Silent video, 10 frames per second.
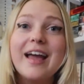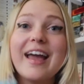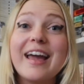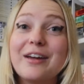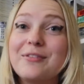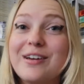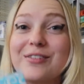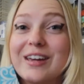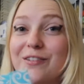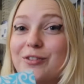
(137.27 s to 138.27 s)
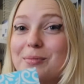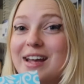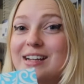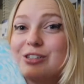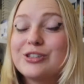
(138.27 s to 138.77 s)
And we have a gift for
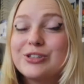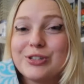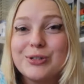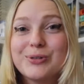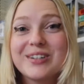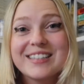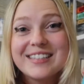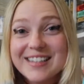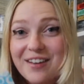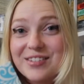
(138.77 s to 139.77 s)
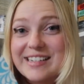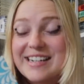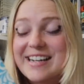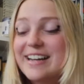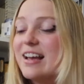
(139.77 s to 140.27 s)
page
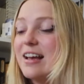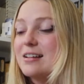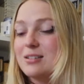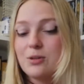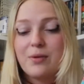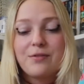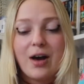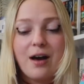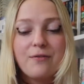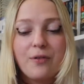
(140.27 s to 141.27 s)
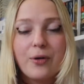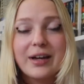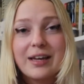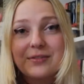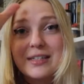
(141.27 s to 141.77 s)
270. So we've got 4 gifts